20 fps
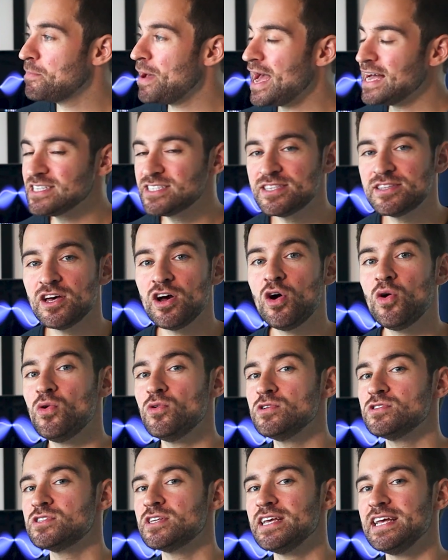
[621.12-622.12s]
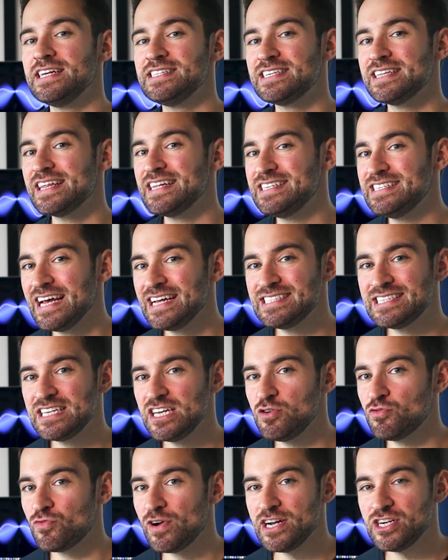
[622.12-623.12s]
Pass those into the
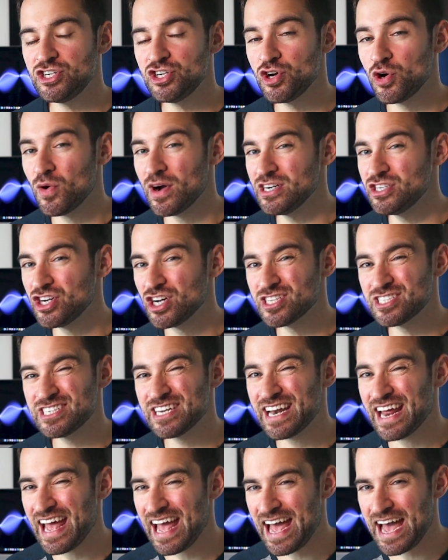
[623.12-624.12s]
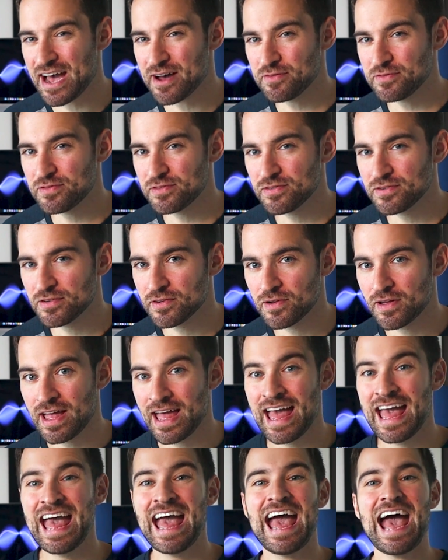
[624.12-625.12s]
density ratio adjusted F,
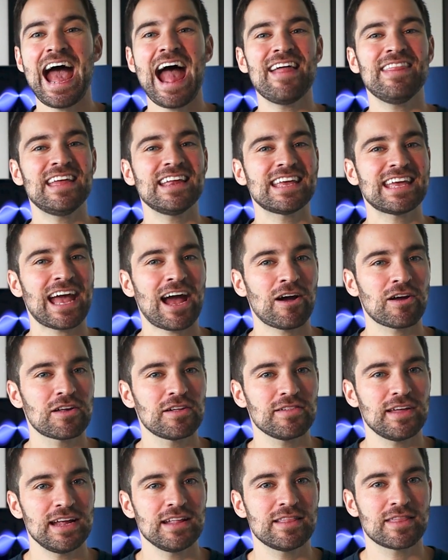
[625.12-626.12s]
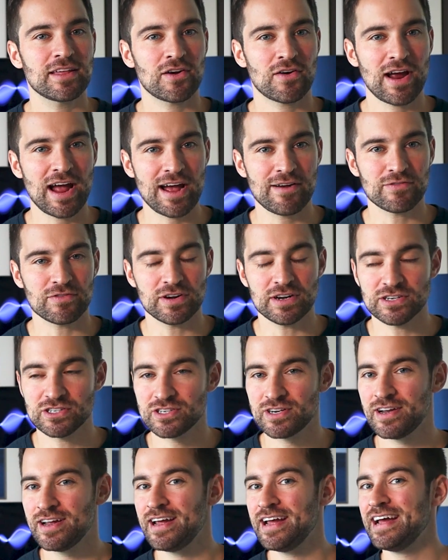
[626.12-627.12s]
and then calculate their
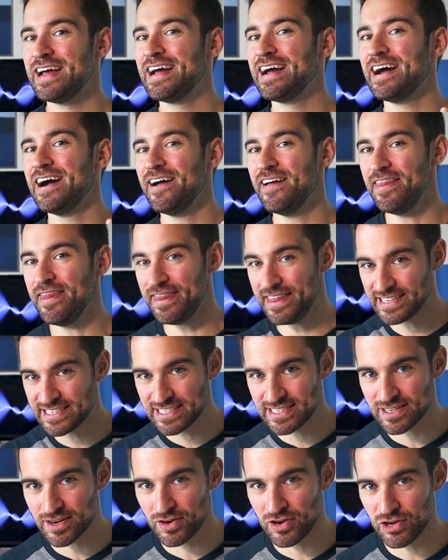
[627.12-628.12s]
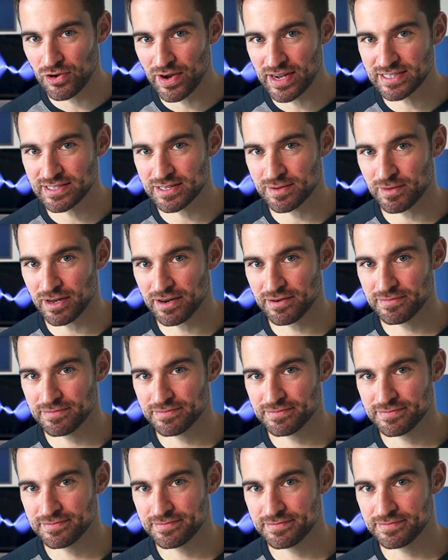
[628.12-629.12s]
average. This is our new estimate.
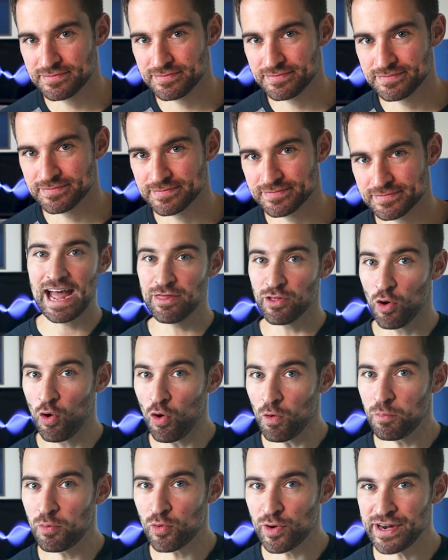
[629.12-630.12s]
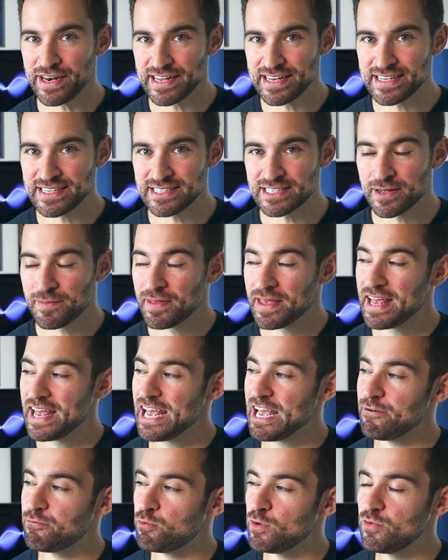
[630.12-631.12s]
And the whole point is,
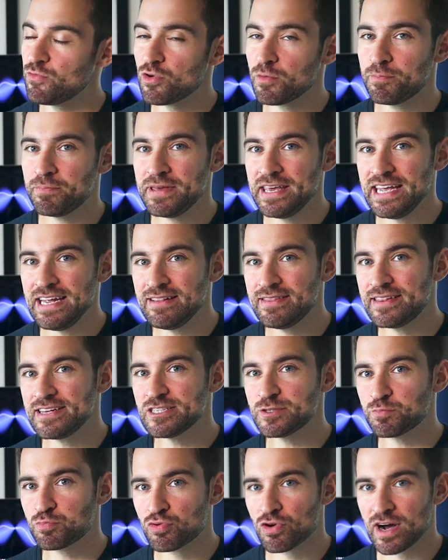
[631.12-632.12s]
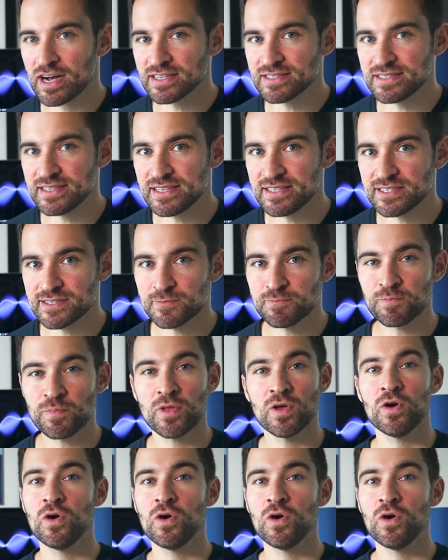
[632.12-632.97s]
if we repeat this process,